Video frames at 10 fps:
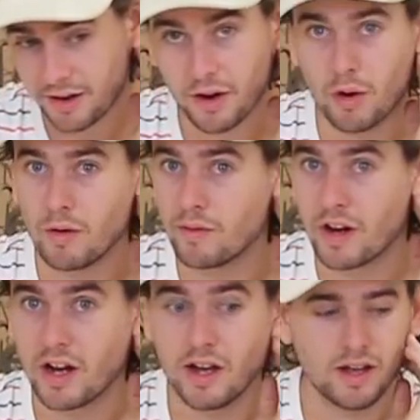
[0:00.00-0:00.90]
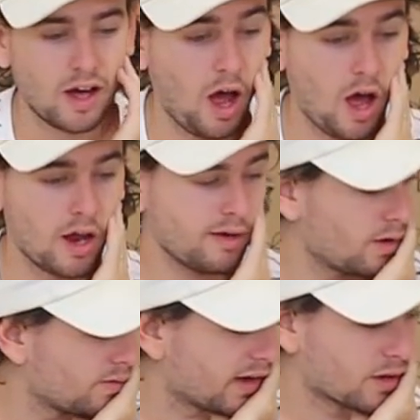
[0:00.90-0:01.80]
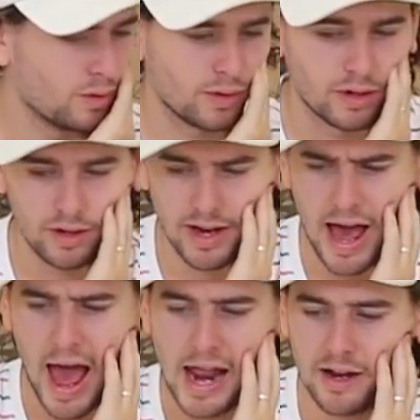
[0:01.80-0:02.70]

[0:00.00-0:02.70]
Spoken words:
don't know if I could. Nah.